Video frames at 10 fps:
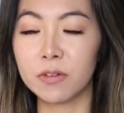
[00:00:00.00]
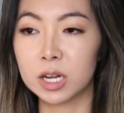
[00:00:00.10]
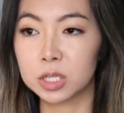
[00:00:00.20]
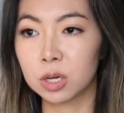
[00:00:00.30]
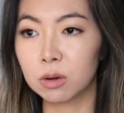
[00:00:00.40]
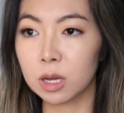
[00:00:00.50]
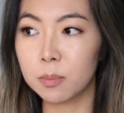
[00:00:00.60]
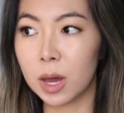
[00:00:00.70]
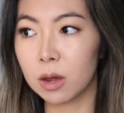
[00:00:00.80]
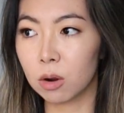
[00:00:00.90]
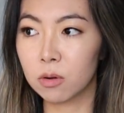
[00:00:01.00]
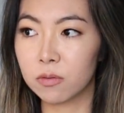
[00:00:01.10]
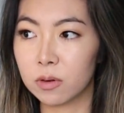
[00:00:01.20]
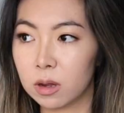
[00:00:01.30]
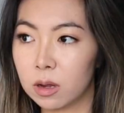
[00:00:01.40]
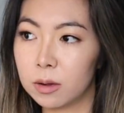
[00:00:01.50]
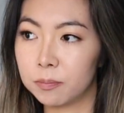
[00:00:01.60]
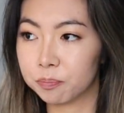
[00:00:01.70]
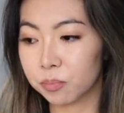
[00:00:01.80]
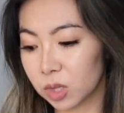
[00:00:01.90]
And it took about
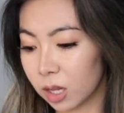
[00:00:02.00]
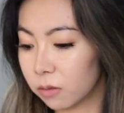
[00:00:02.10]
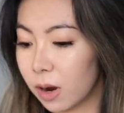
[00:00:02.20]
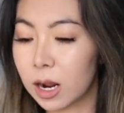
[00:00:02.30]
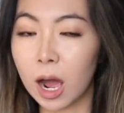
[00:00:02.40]
around